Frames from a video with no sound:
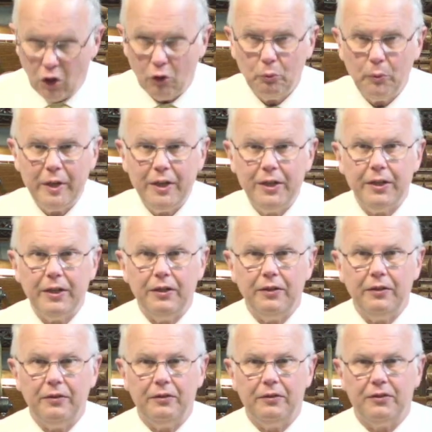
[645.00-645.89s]

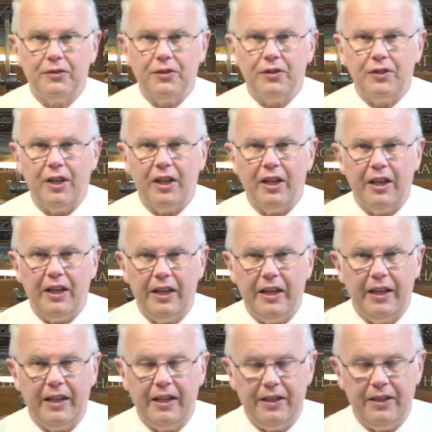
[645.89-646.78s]
reading today
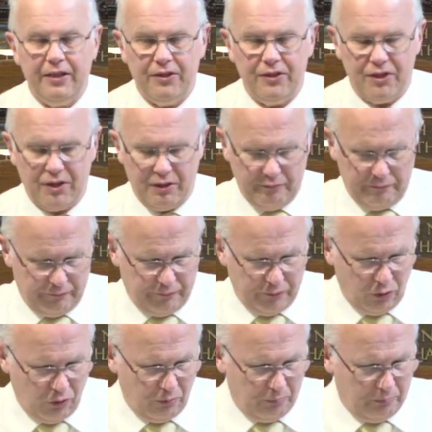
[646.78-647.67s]
is
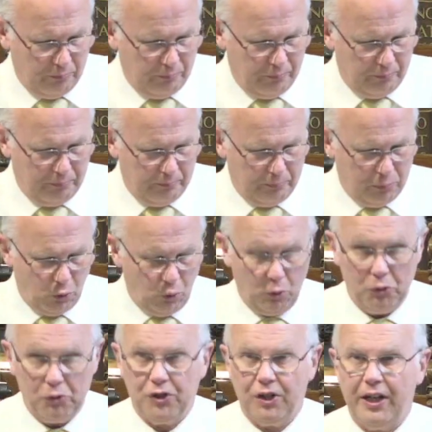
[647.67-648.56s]
from
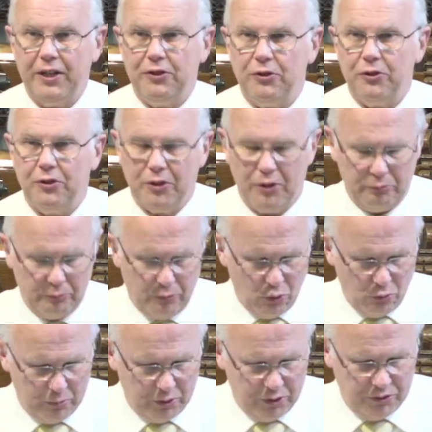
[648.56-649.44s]
Paul's letter to the
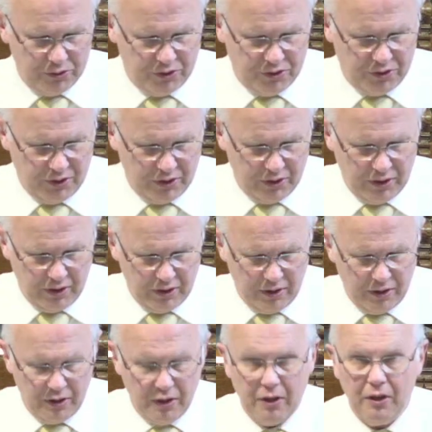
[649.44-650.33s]
Romans,
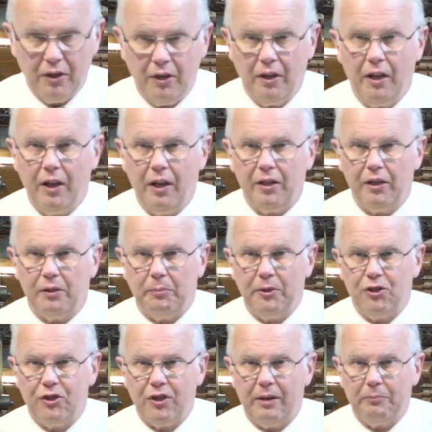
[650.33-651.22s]
and it'll be
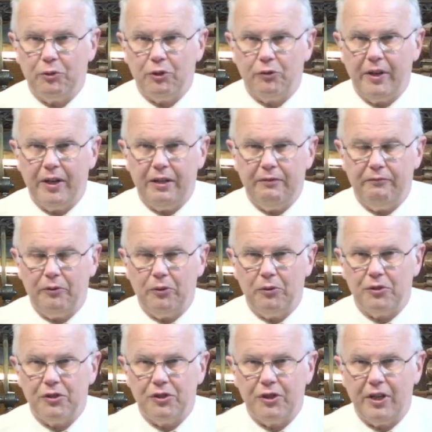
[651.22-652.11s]
chapter 8,
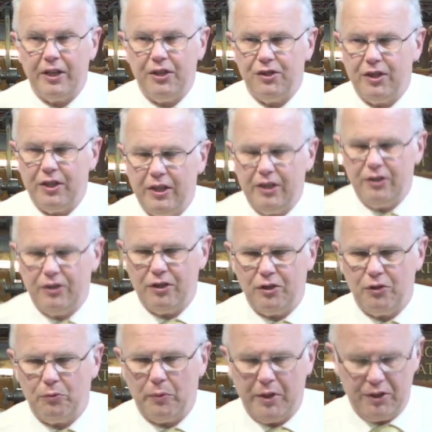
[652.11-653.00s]
verses 18 to
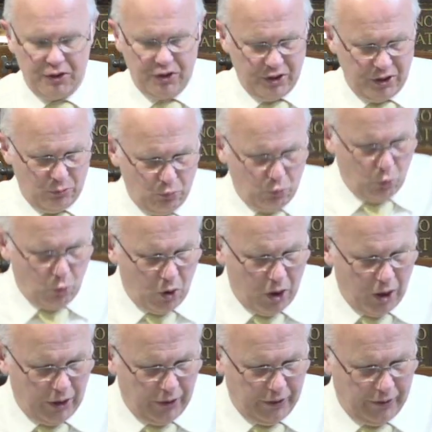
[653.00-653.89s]

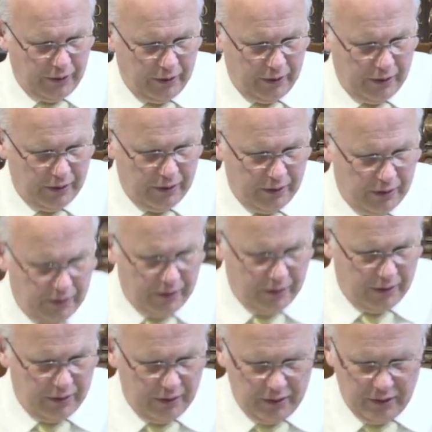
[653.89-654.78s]
21.
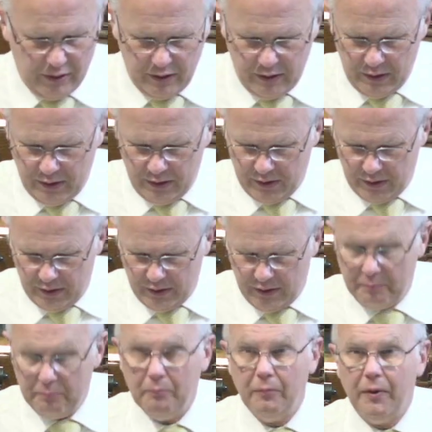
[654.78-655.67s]
Uh,
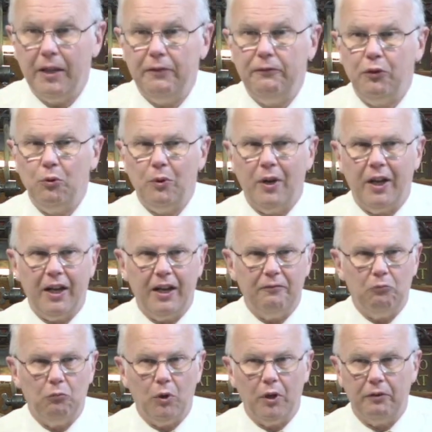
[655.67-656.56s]
if you
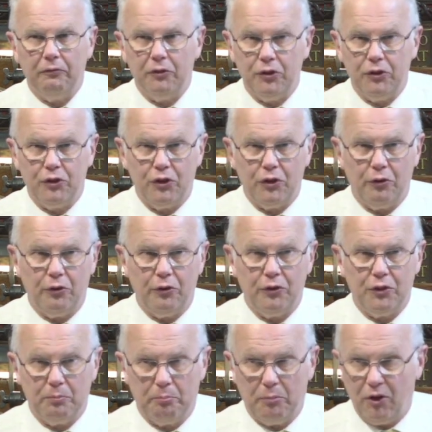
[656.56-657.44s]
have one of the
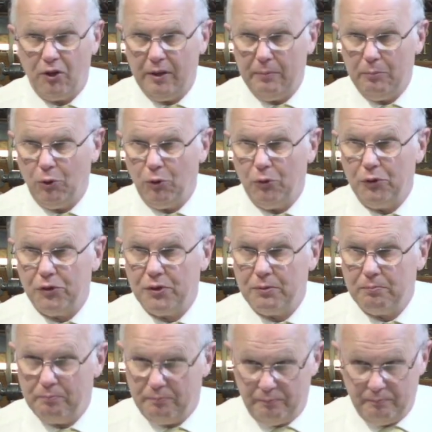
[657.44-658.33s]
church Bibles
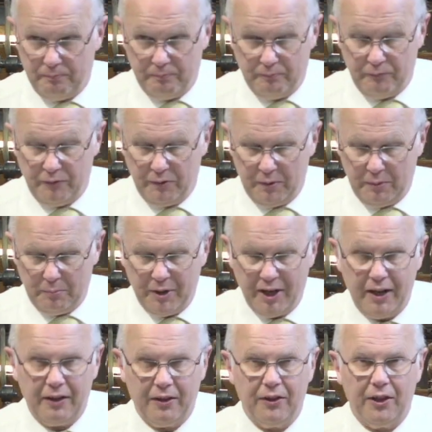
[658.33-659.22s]
from the
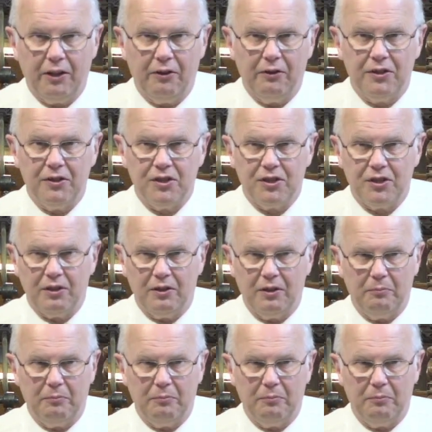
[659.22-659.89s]
back there, it's uh,